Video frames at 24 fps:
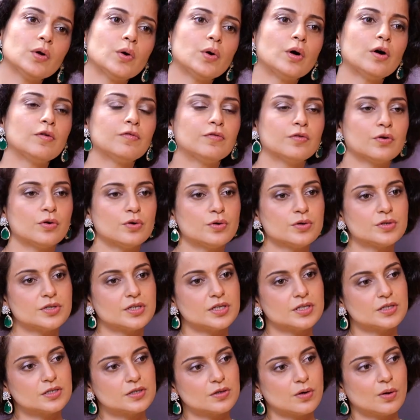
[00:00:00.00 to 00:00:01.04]
No, of course,
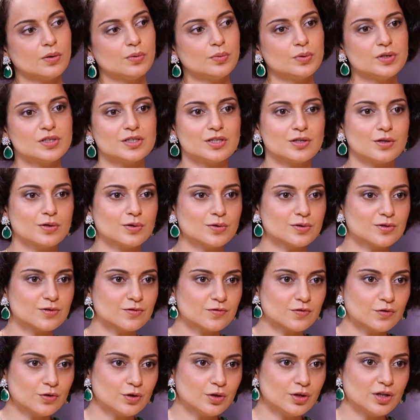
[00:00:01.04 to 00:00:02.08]
it's always
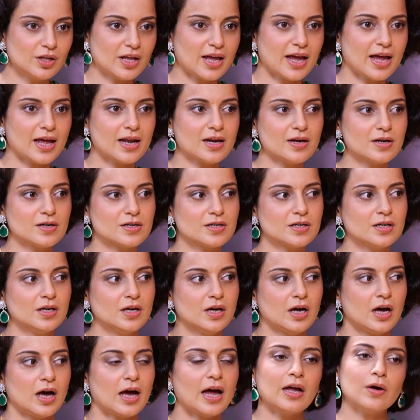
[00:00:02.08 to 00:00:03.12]
useful, and
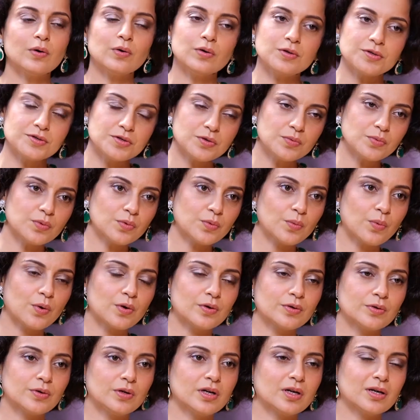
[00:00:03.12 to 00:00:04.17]
I also would
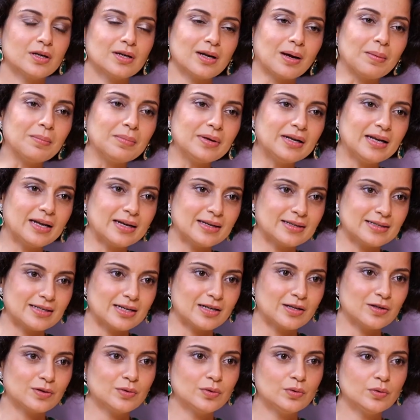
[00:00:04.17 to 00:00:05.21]
want to learn Tamil and
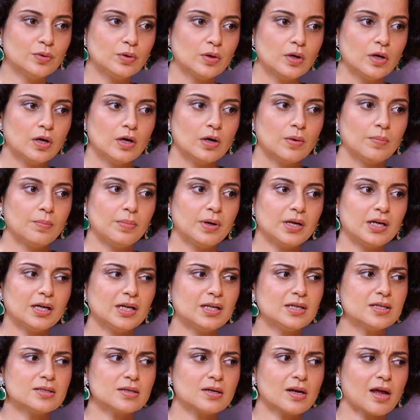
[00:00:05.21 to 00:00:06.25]
Telugu, but
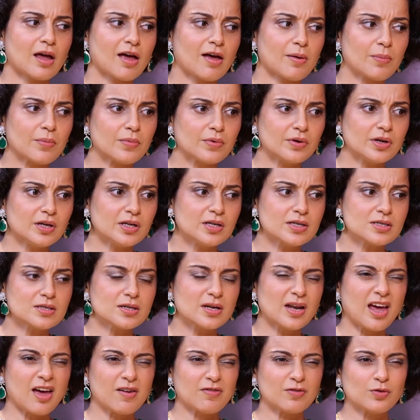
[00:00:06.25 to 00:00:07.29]
it doesn't
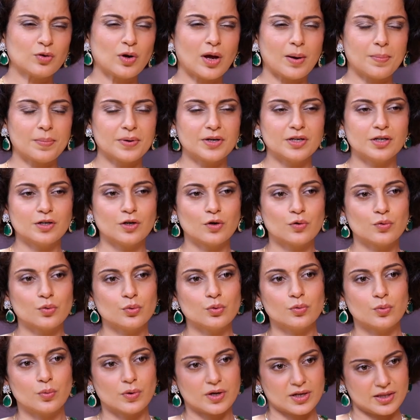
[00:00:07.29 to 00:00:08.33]
have to happen in a
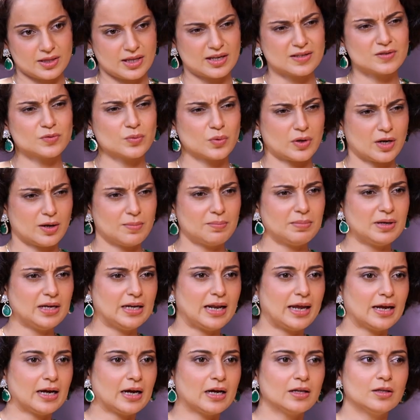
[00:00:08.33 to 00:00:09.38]
rude way. That's what I
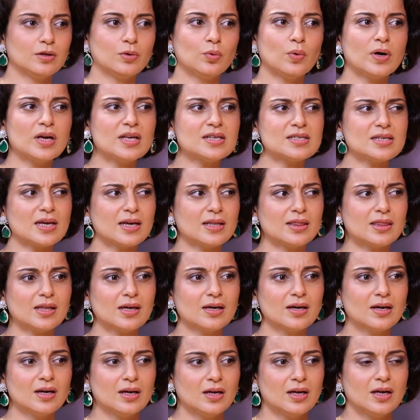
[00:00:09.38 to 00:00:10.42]
mean. Like otherwise, I
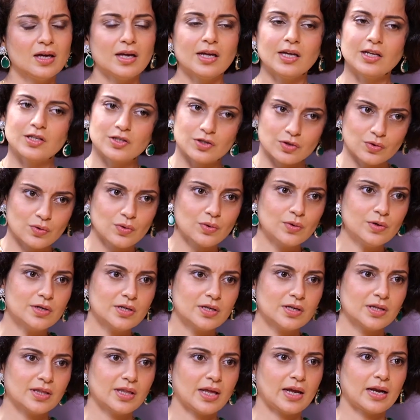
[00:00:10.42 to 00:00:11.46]
think it's
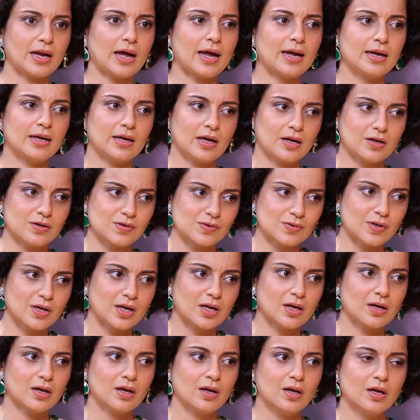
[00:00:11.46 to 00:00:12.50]
good that I can
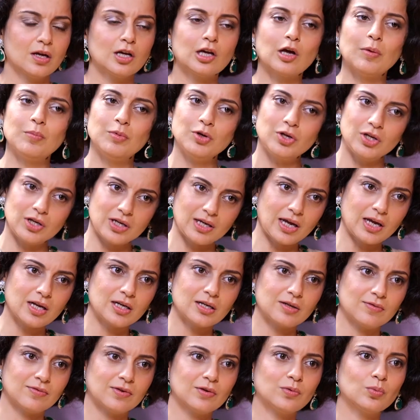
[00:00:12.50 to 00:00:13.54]
today
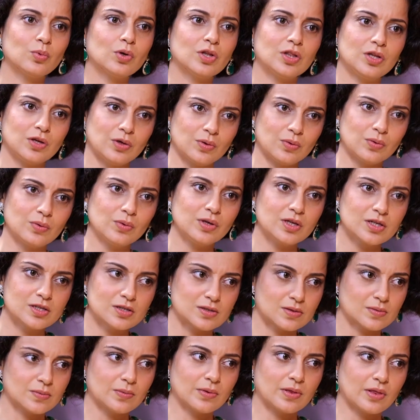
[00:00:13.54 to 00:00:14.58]
communicate even with you,
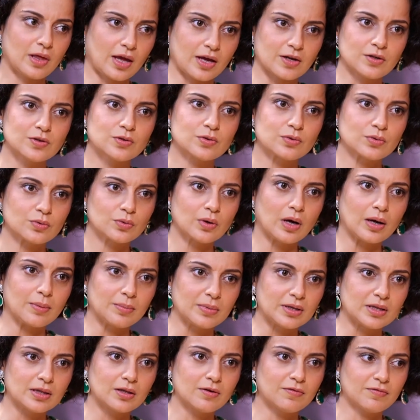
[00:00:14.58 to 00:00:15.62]
is thanks to, I
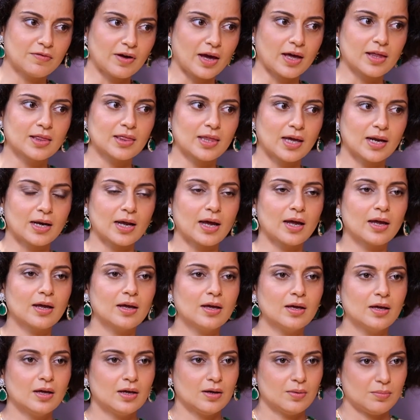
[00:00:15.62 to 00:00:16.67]
mean, the fact that I
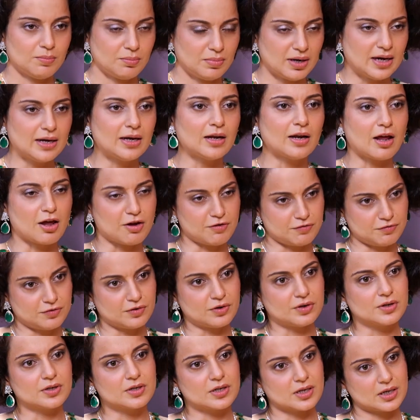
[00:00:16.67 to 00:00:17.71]
made an
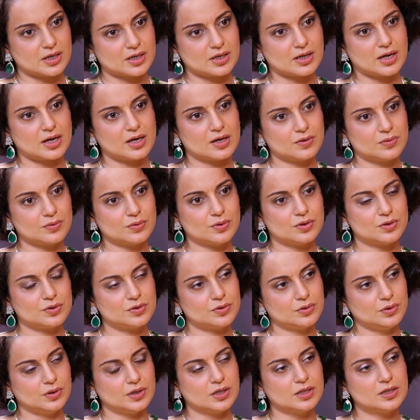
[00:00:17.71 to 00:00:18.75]
effort and I could
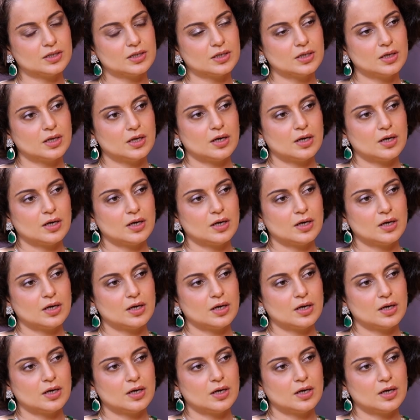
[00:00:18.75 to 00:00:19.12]
do it.